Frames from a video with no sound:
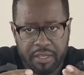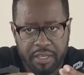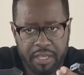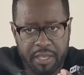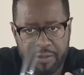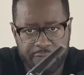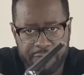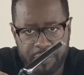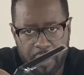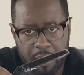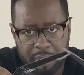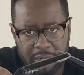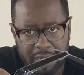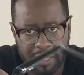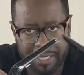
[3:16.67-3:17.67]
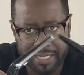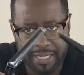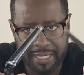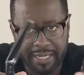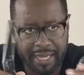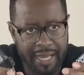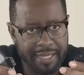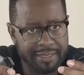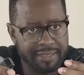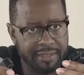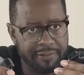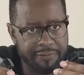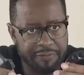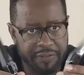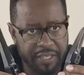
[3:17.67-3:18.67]
And from looking at
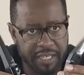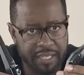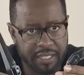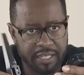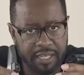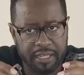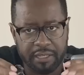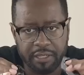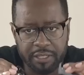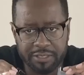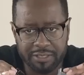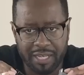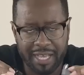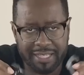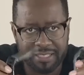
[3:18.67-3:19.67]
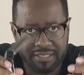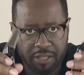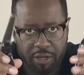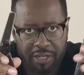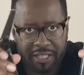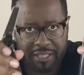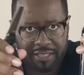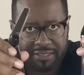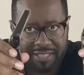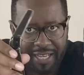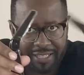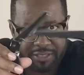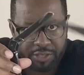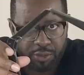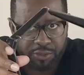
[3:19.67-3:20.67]
the feet, it looks like it's only going to
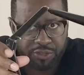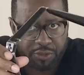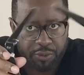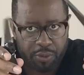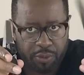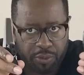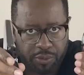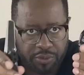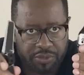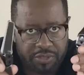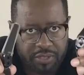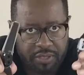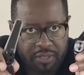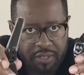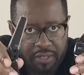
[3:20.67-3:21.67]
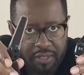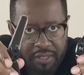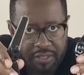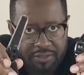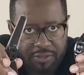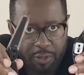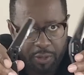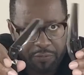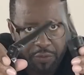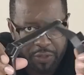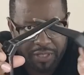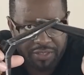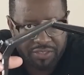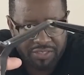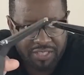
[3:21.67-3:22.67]
take 2 screws. So if you
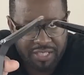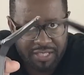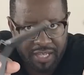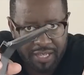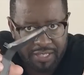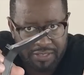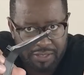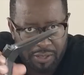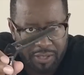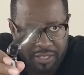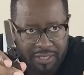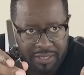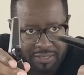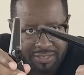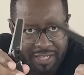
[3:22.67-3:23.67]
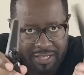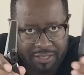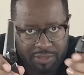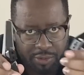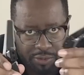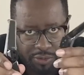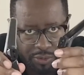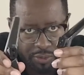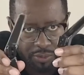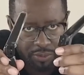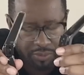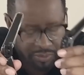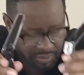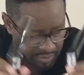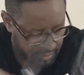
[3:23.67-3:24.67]
can see that, it's only going to take 2
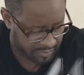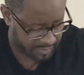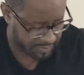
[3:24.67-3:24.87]
screws.